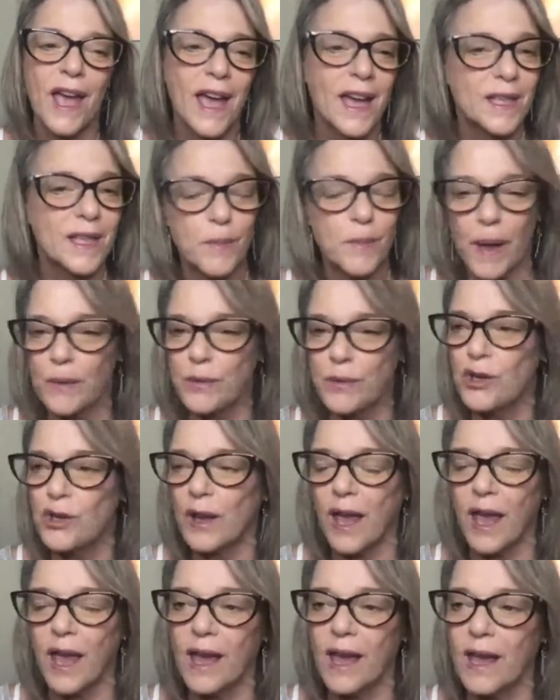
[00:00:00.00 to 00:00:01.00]
has pay what
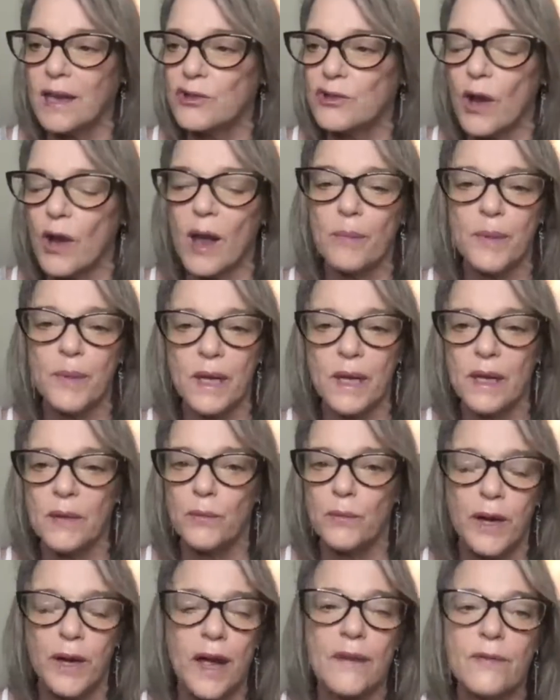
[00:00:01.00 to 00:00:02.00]
you can, drop
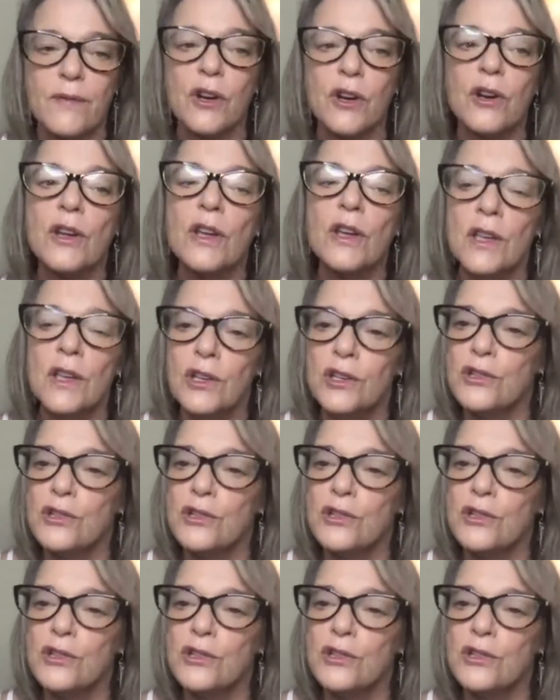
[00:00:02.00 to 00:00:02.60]
in, whatever.